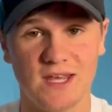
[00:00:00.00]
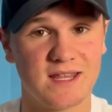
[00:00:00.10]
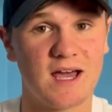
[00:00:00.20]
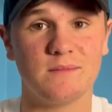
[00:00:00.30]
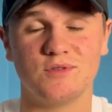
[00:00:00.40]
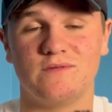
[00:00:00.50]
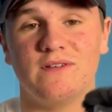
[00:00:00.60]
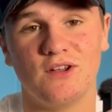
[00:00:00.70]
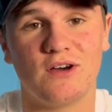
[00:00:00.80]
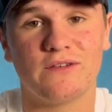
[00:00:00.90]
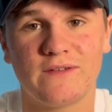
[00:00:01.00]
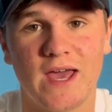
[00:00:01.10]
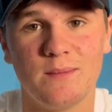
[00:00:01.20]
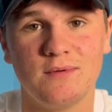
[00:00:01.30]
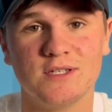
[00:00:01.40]
it comes with a lot of
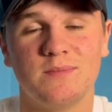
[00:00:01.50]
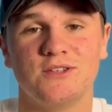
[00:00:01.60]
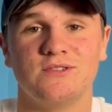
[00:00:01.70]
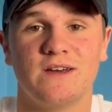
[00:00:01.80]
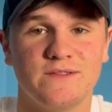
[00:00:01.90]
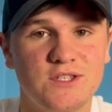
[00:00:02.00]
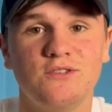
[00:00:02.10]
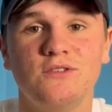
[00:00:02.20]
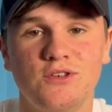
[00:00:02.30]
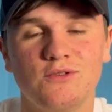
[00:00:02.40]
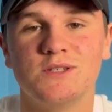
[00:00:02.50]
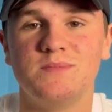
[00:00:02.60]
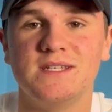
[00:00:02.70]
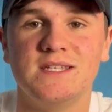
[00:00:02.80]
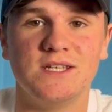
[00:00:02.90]
cables, but you have two
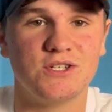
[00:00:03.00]
USB-C